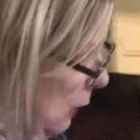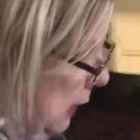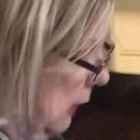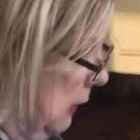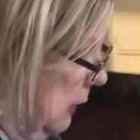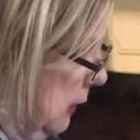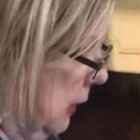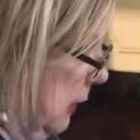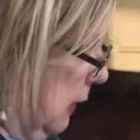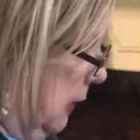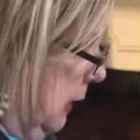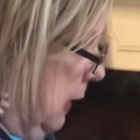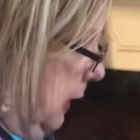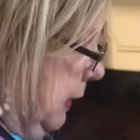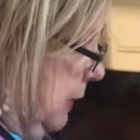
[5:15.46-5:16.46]
meat.
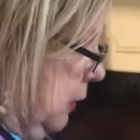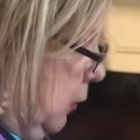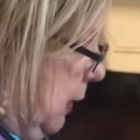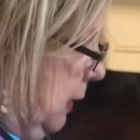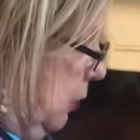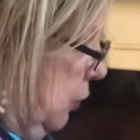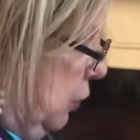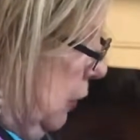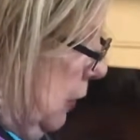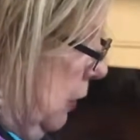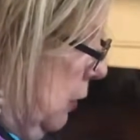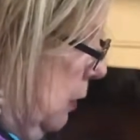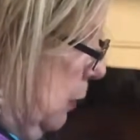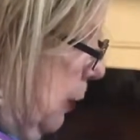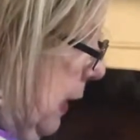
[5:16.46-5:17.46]
And so I usually
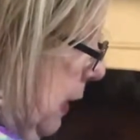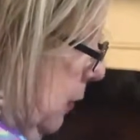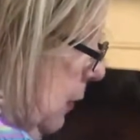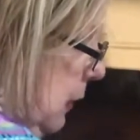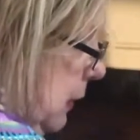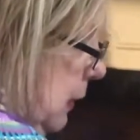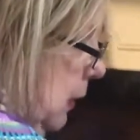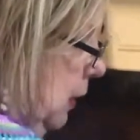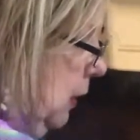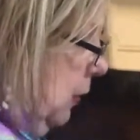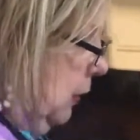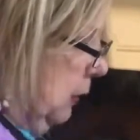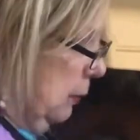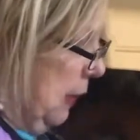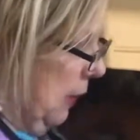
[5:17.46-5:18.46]
use a pound of deer
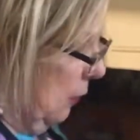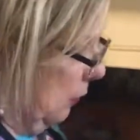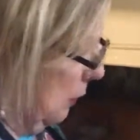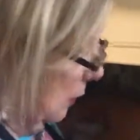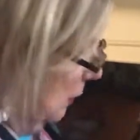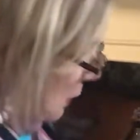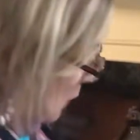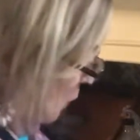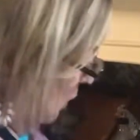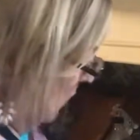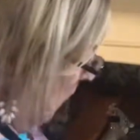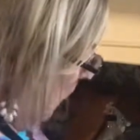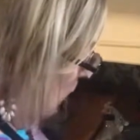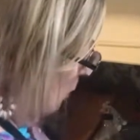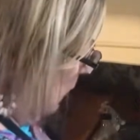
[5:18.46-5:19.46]
and a pound of,
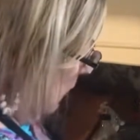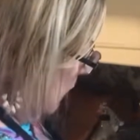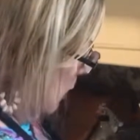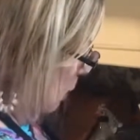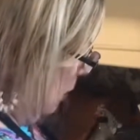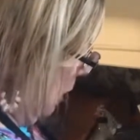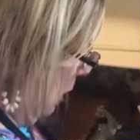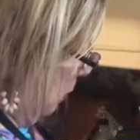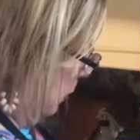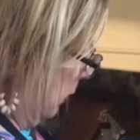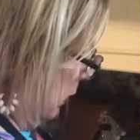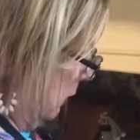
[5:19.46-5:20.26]
just kind of mix them up.